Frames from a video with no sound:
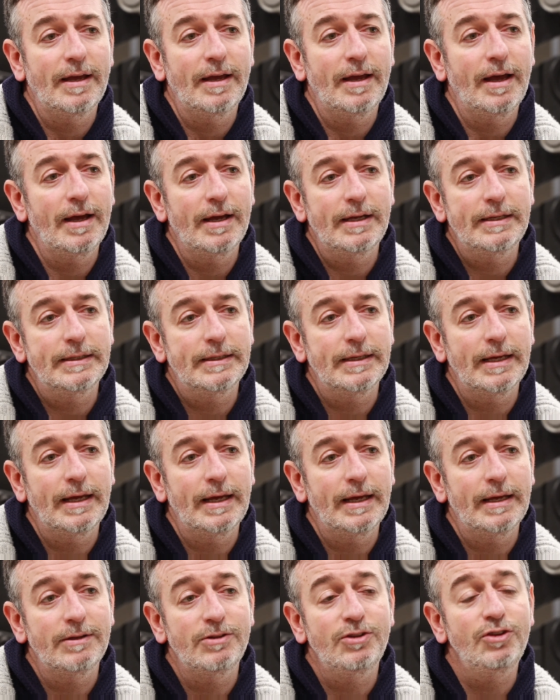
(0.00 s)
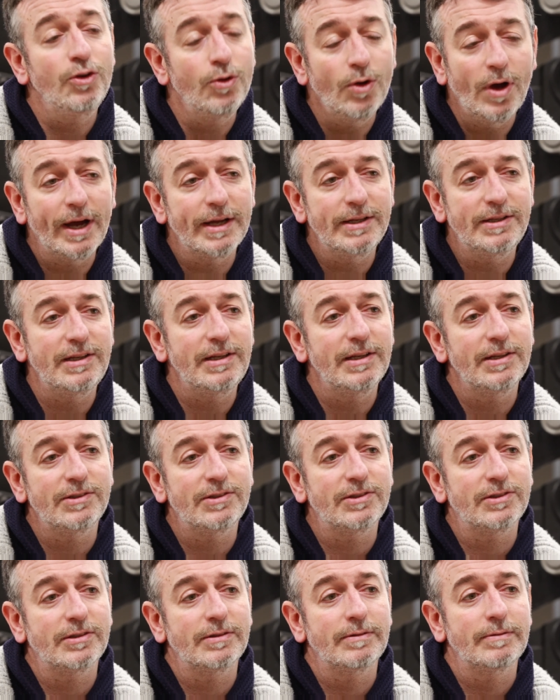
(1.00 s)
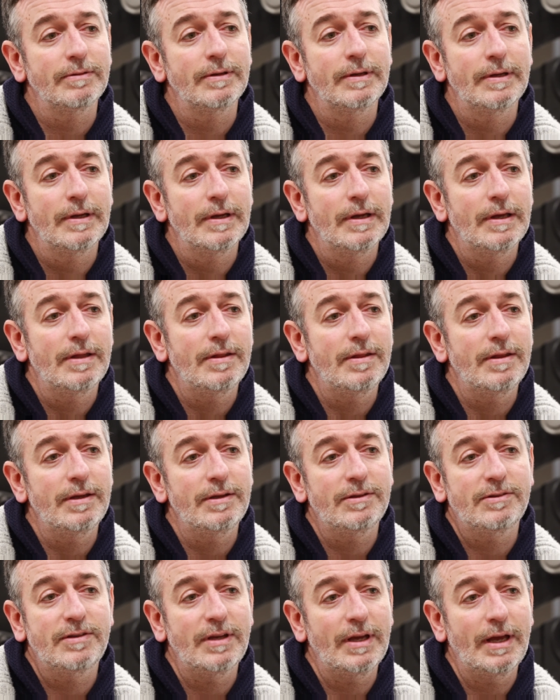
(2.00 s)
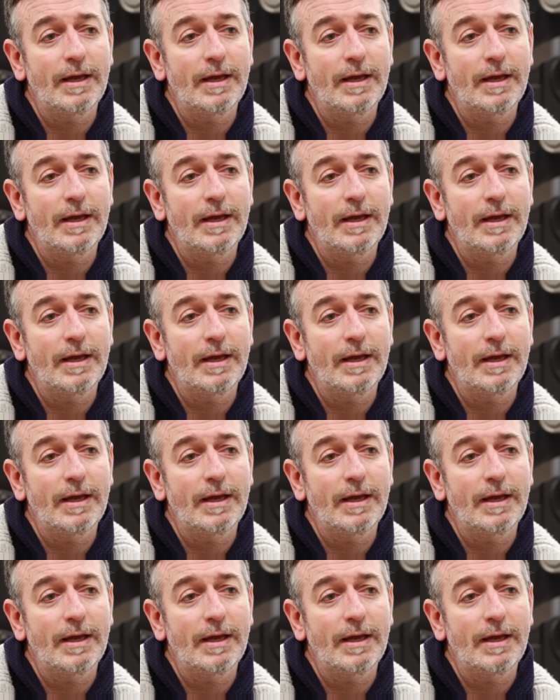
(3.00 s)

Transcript: and new ideas that